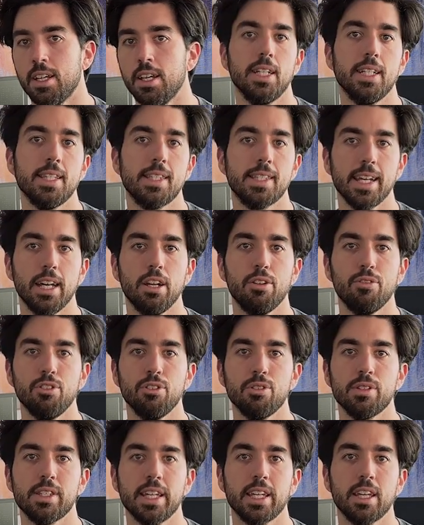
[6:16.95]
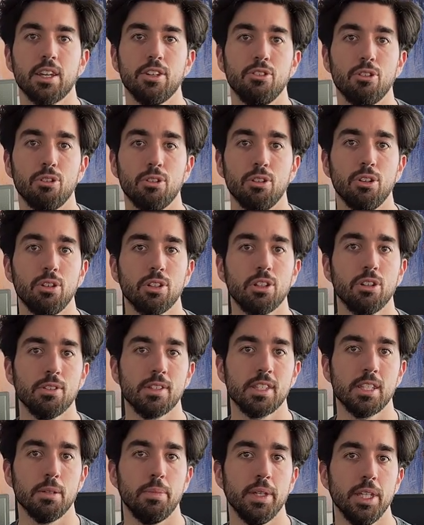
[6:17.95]
Instead of using your local
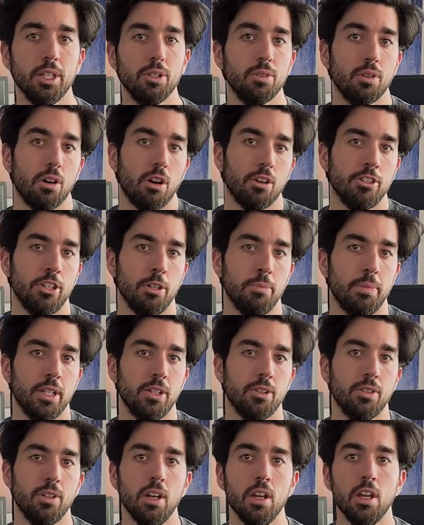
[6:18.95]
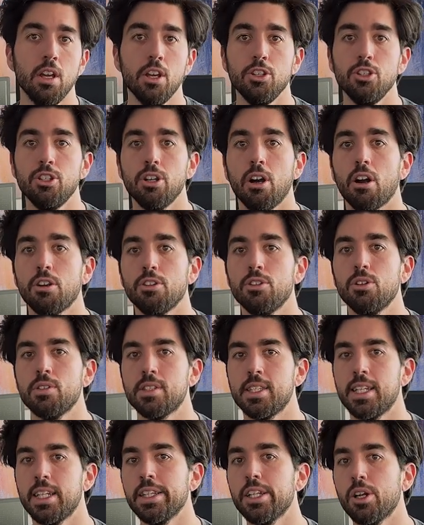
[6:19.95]
CPU or GPU, you are
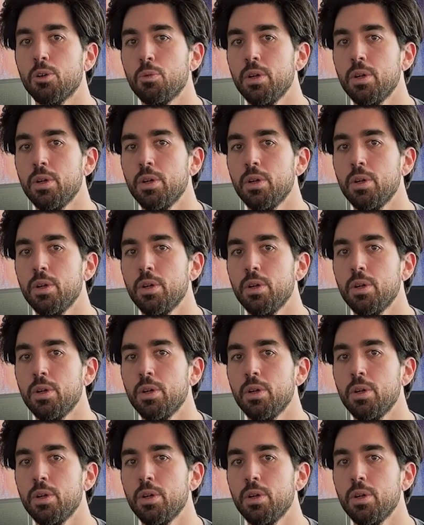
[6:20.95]
using the